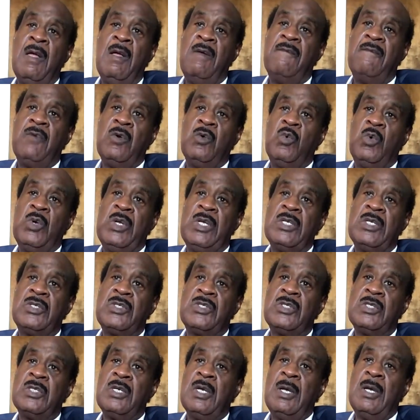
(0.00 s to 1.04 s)
for
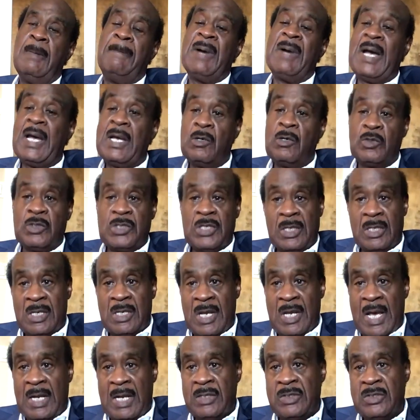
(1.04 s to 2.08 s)
which
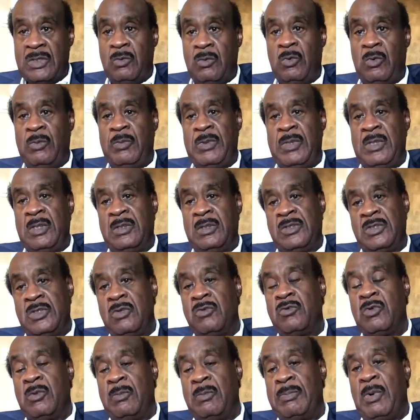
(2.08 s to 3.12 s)
biotechnology would be a
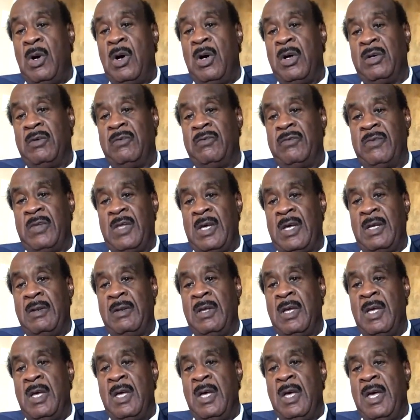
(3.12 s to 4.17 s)
central part of that.
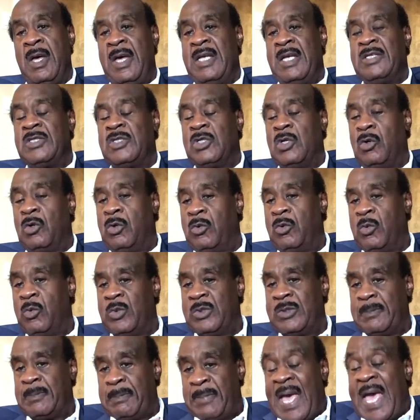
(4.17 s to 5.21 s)
And so it
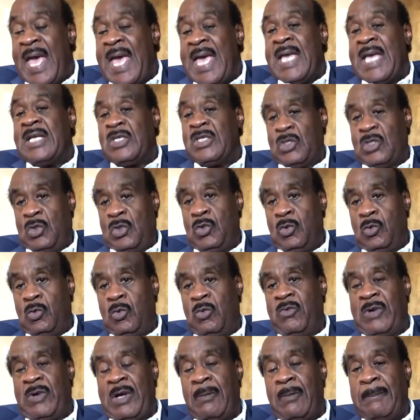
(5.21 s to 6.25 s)
was pegged to
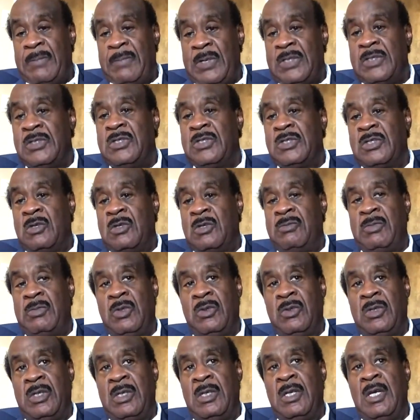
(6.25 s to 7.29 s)
our business
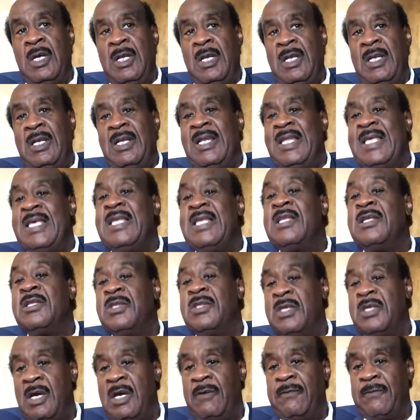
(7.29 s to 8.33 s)
community leading
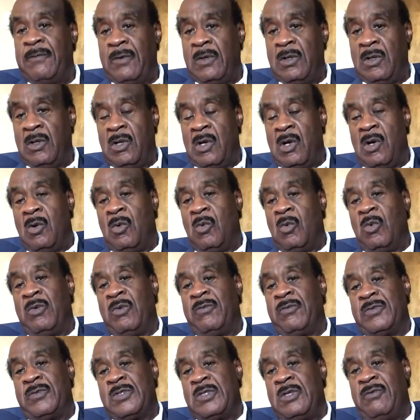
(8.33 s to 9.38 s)
the effort along with
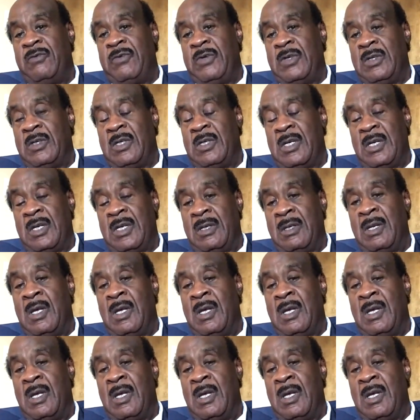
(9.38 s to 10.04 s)
civic and